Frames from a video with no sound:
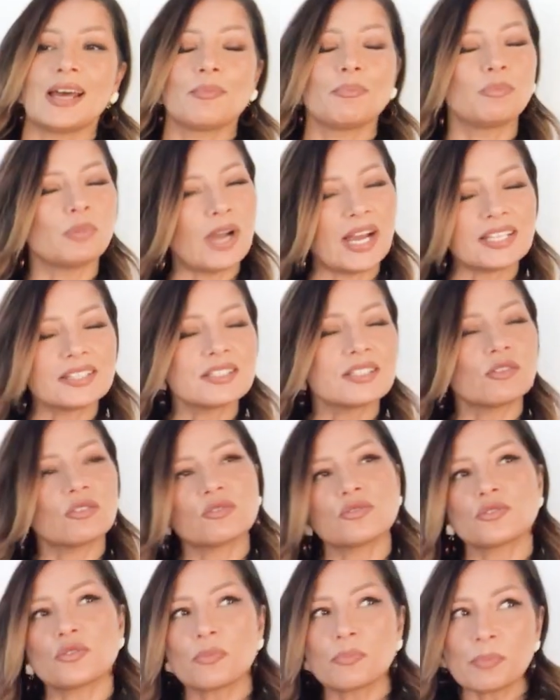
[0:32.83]
Brands are
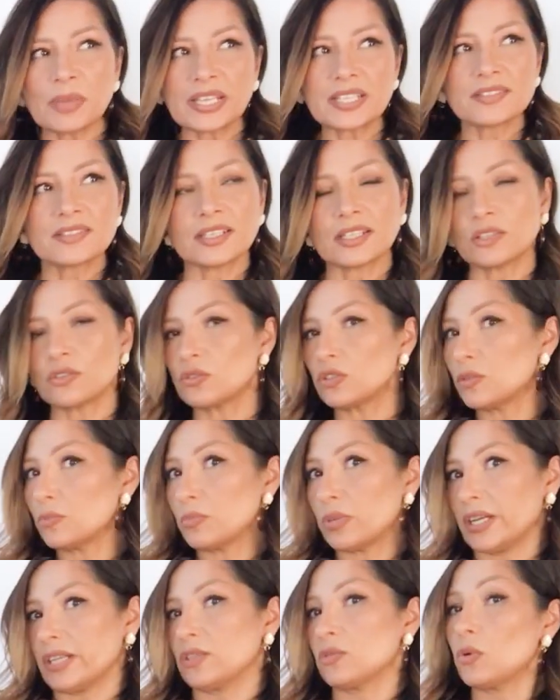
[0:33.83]
also mixing good and
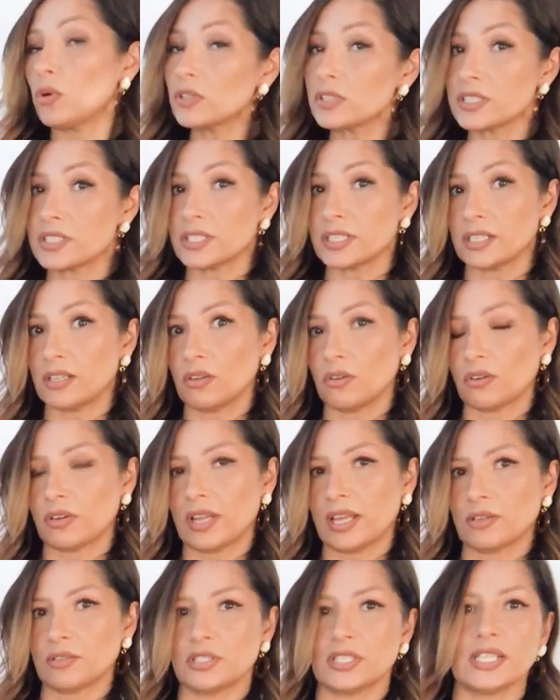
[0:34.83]
bad quality a lot
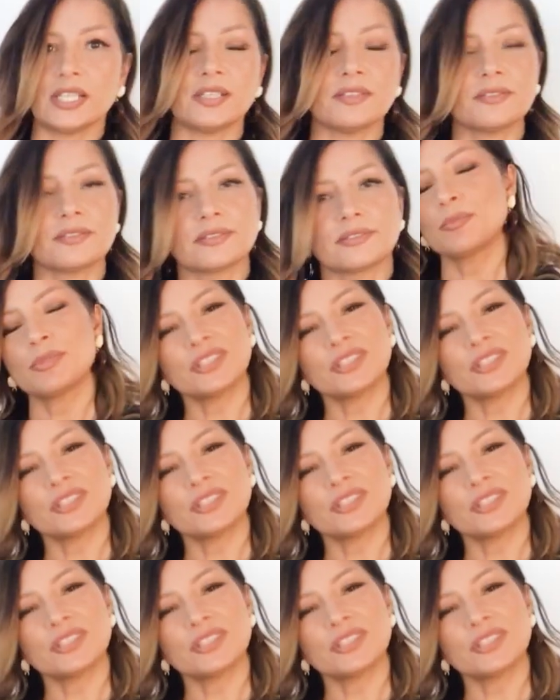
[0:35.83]
nowadays.